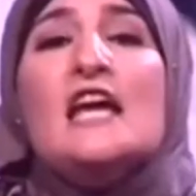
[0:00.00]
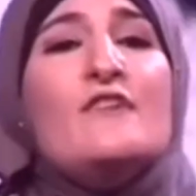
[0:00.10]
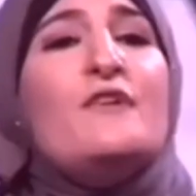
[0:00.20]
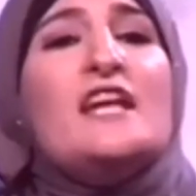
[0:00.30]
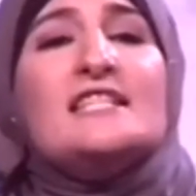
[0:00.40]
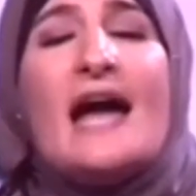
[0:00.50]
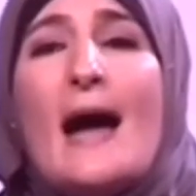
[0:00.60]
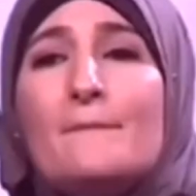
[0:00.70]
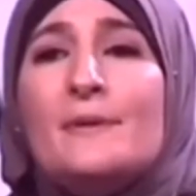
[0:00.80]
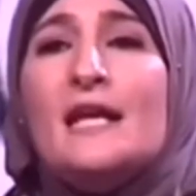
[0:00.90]
if it is
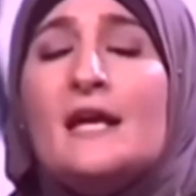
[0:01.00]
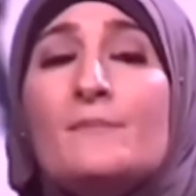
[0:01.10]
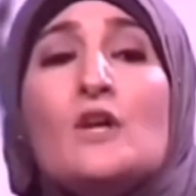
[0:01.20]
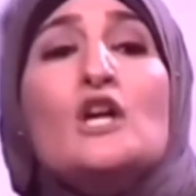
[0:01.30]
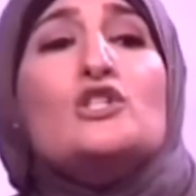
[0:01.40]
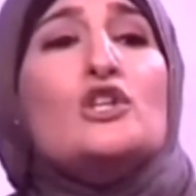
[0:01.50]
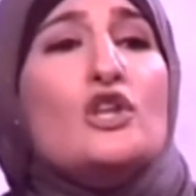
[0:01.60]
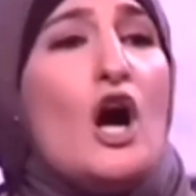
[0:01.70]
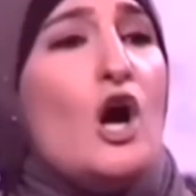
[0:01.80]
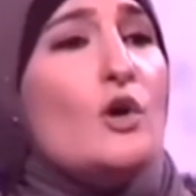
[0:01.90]
happening to
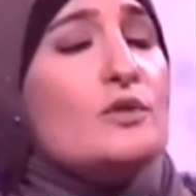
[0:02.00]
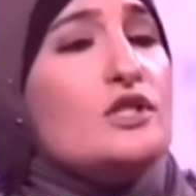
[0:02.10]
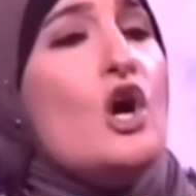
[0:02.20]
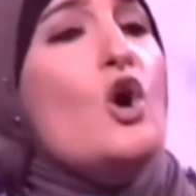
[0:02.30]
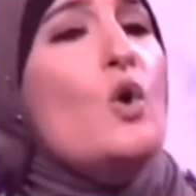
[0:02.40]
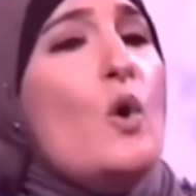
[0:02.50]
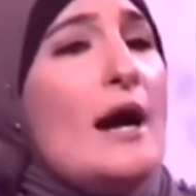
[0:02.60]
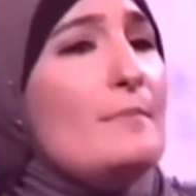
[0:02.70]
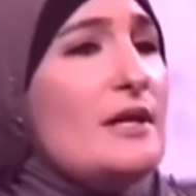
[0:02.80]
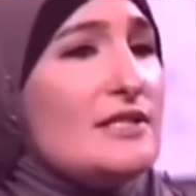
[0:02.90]
those who are
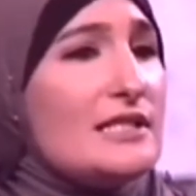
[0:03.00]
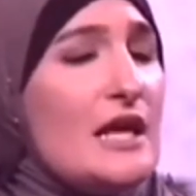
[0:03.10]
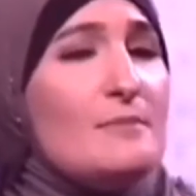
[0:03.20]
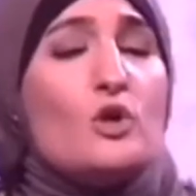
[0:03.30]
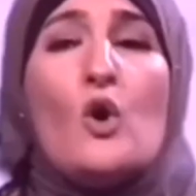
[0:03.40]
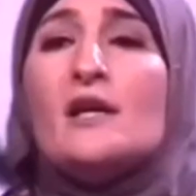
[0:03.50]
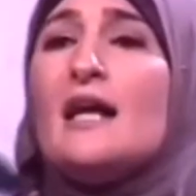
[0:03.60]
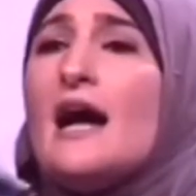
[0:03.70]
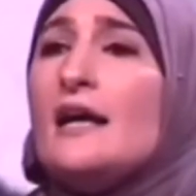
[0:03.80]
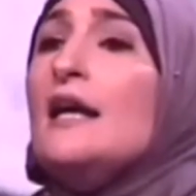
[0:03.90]
Muslims or
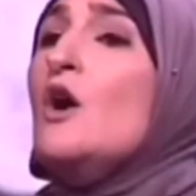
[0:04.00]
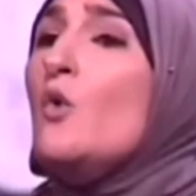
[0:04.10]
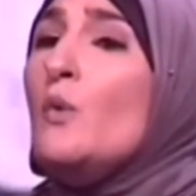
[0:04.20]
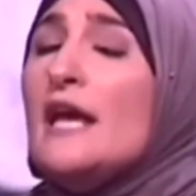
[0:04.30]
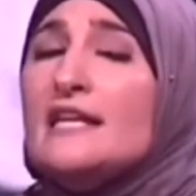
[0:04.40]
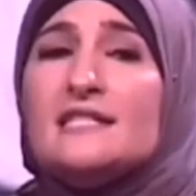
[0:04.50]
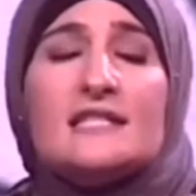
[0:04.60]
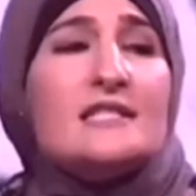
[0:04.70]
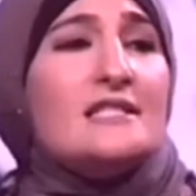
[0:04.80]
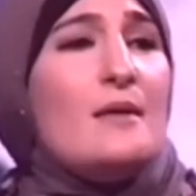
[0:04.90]
not. We,
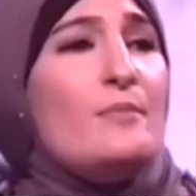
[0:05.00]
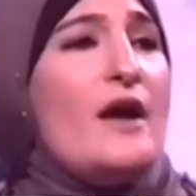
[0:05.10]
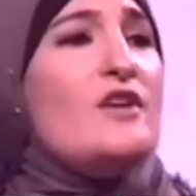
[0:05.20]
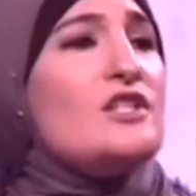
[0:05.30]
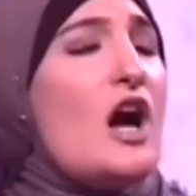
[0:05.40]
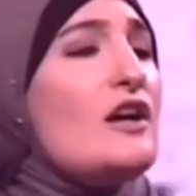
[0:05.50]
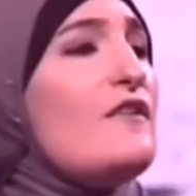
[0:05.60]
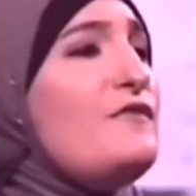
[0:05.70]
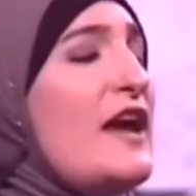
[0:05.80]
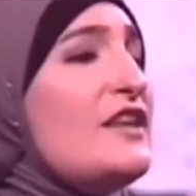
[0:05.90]
sisters and brothers, are a
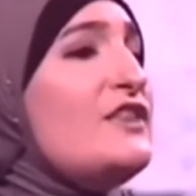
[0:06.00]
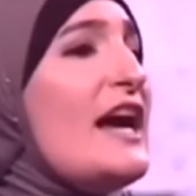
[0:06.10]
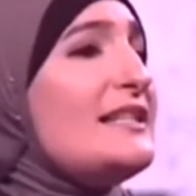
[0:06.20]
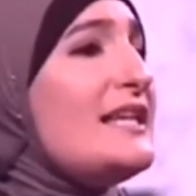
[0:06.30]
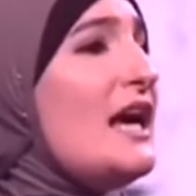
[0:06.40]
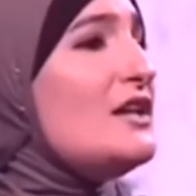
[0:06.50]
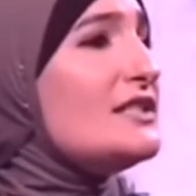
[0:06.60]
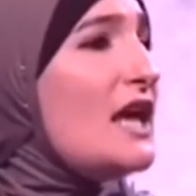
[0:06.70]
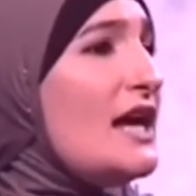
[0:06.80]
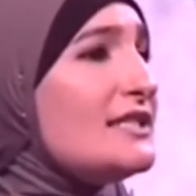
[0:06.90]
faith that tells
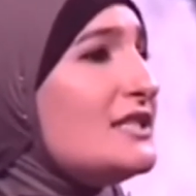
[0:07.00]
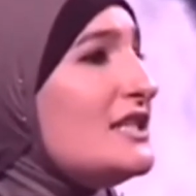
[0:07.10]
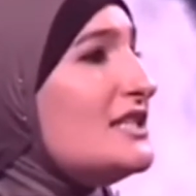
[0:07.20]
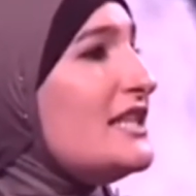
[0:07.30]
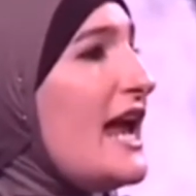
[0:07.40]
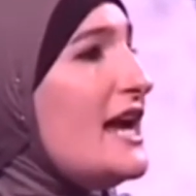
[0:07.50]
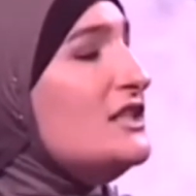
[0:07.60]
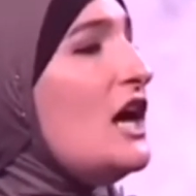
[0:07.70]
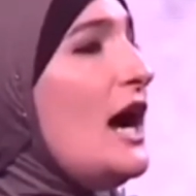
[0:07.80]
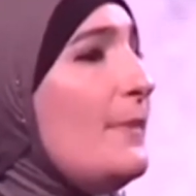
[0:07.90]
us to
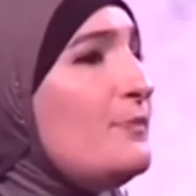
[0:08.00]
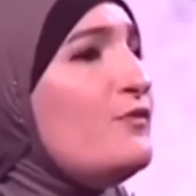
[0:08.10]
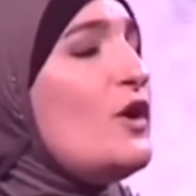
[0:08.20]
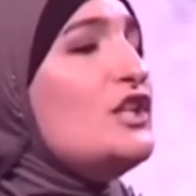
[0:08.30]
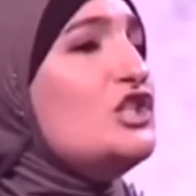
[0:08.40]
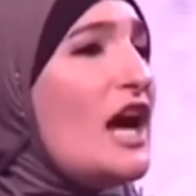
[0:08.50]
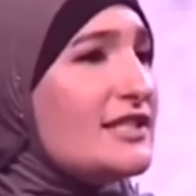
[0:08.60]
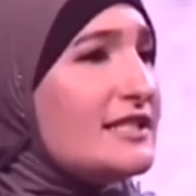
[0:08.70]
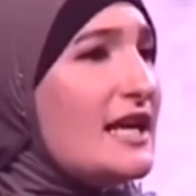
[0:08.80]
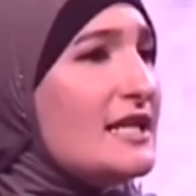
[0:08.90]
stand up for
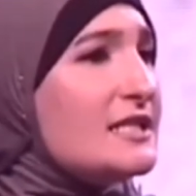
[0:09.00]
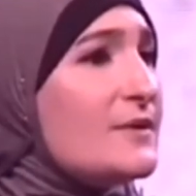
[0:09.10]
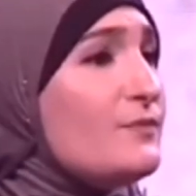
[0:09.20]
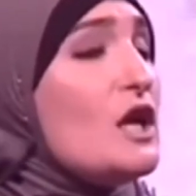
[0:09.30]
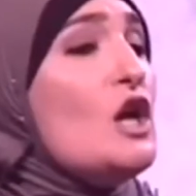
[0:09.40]
justice